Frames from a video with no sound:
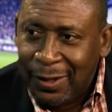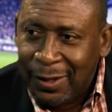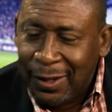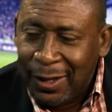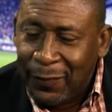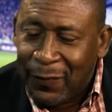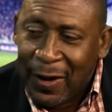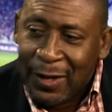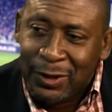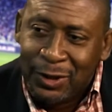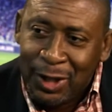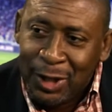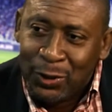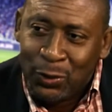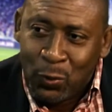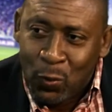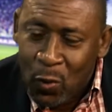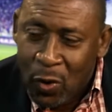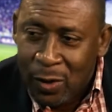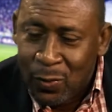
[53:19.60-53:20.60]
If I change
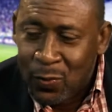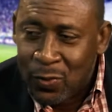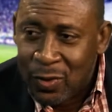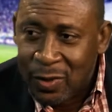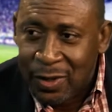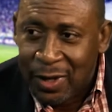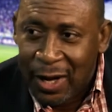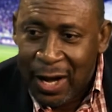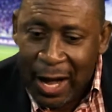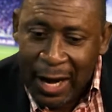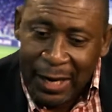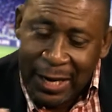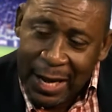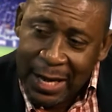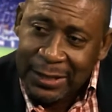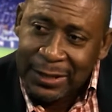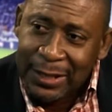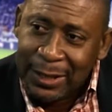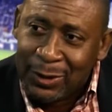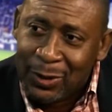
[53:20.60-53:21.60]
one word, I
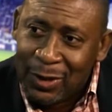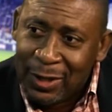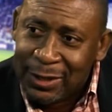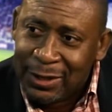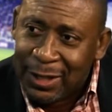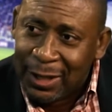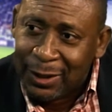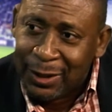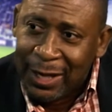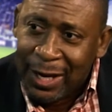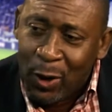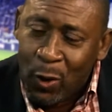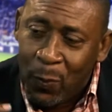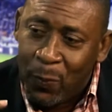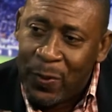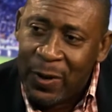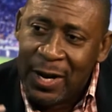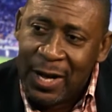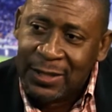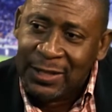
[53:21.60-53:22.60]
can't say it on the set.
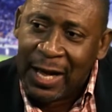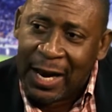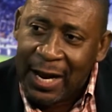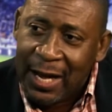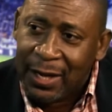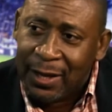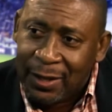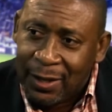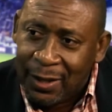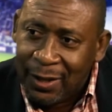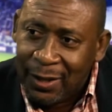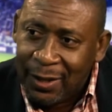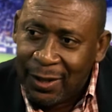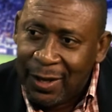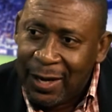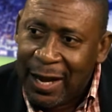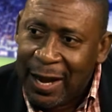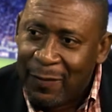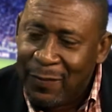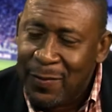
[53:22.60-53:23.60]
Opinions are like
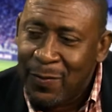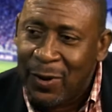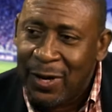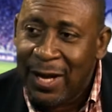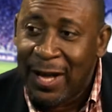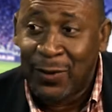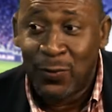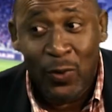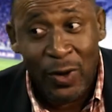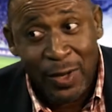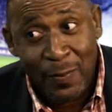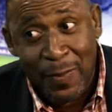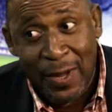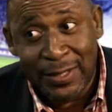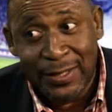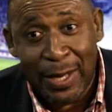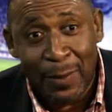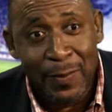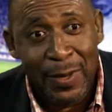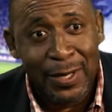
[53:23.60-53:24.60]
everybody has one. It
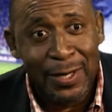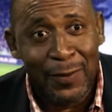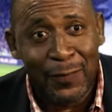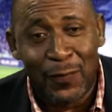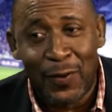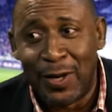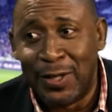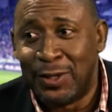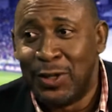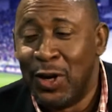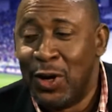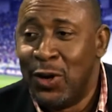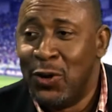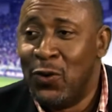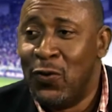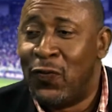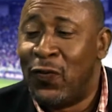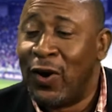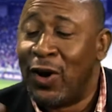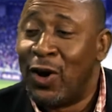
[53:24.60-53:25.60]
makes a big difference.
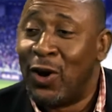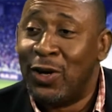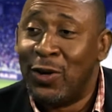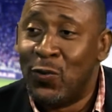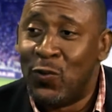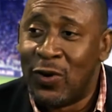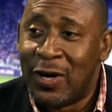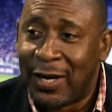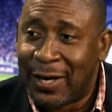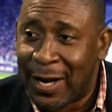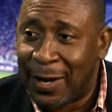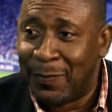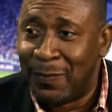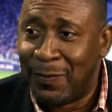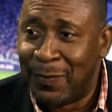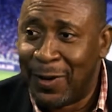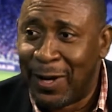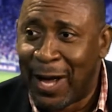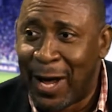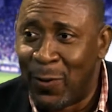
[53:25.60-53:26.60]
You figure out the word that
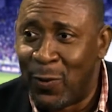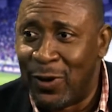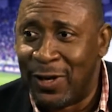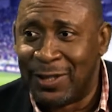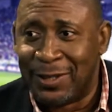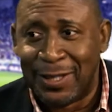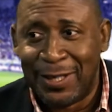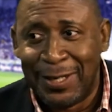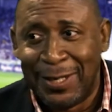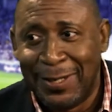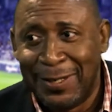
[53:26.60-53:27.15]
I want to say.